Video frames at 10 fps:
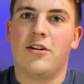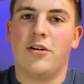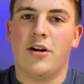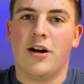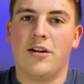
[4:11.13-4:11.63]

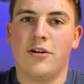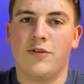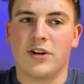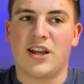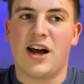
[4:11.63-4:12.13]

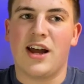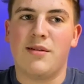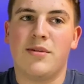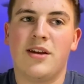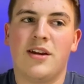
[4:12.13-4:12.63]
over
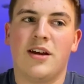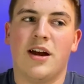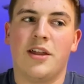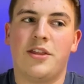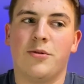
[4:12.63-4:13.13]
time
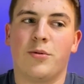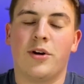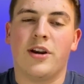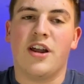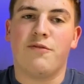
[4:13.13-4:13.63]
there
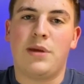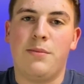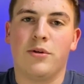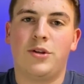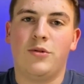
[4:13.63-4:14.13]
weren't enough
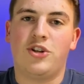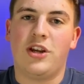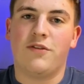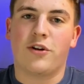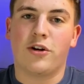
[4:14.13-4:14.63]
people to
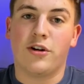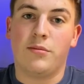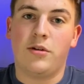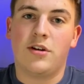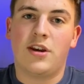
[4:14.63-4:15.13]
achieve herd
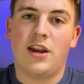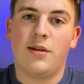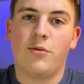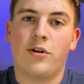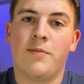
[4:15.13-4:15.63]
immunity
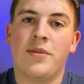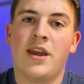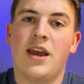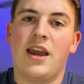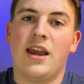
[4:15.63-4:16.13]
anymore.
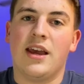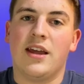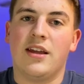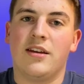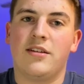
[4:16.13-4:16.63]

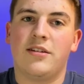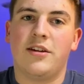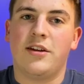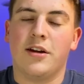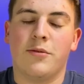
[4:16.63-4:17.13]
And
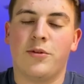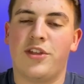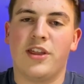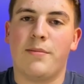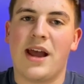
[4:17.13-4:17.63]

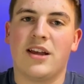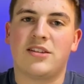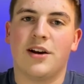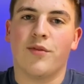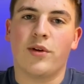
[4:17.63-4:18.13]
within the past
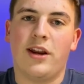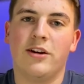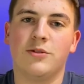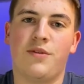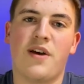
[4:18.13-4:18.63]
several
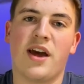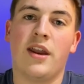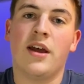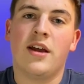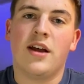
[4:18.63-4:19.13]
years, we've had
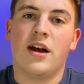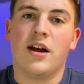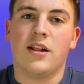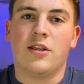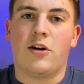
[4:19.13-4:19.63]

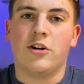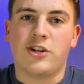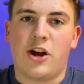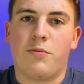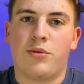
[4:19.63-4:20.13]
large
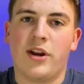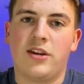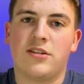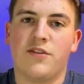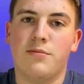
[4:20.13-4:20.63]

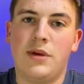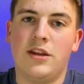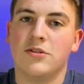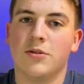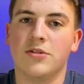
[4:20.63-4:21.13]
outbreaks of the
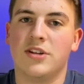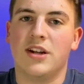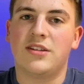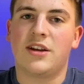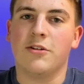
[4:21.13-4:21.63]
measles, and
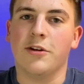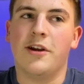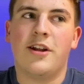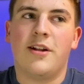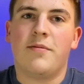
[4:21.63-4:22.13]
it's killed
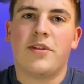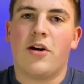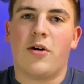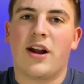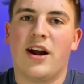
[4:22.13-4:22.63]

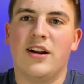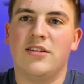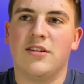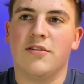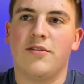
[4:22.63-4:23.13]
all
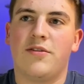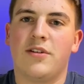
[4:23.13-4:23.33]
kinds of